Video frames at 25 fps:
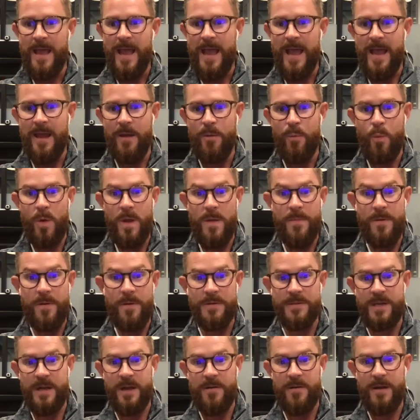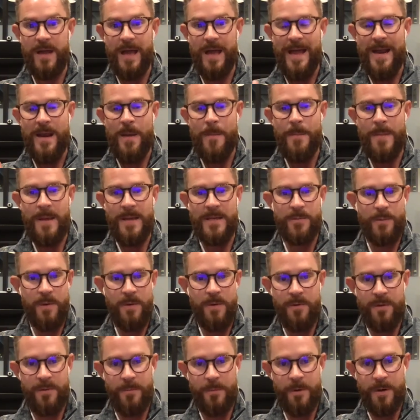And we built out we
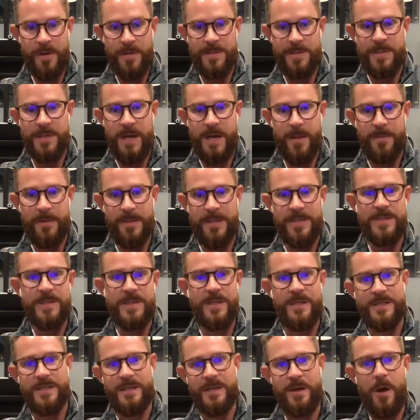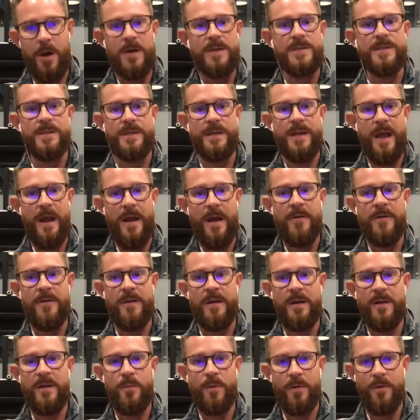were one of the top listings in Austin
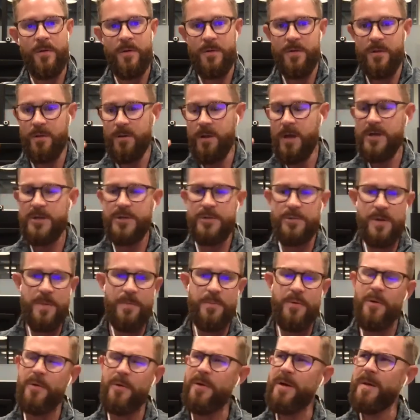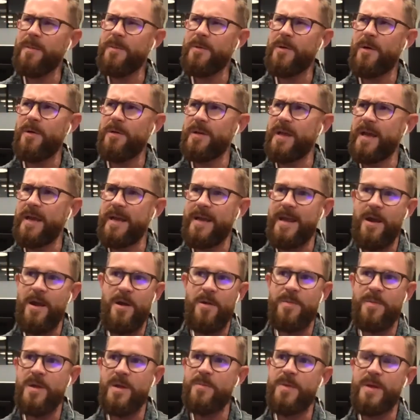area. We were in the luxury program called like
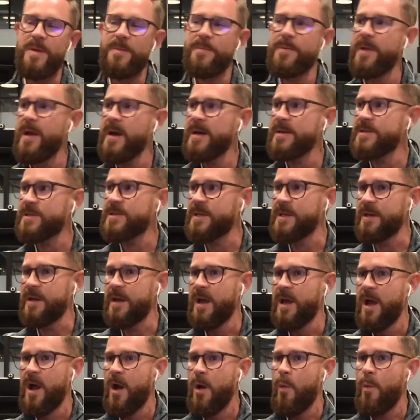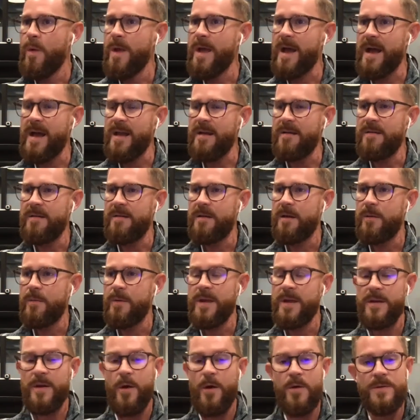Airbnb Plus. And we had
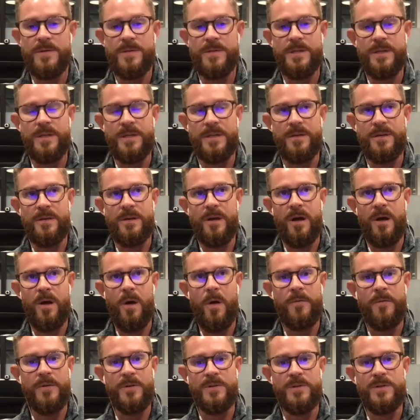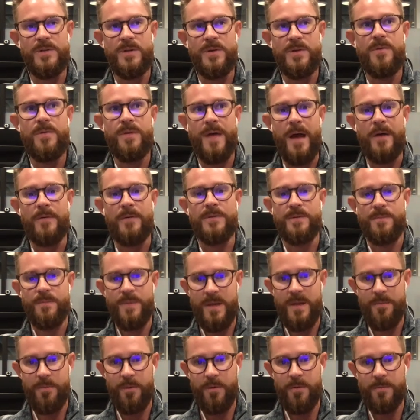hosted over 2,000
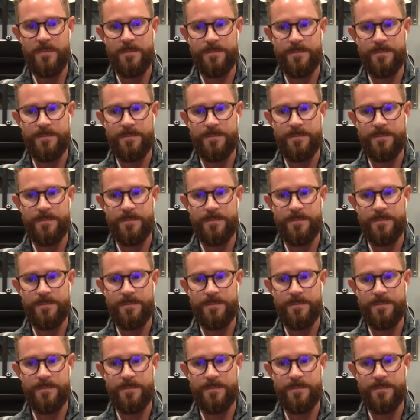people.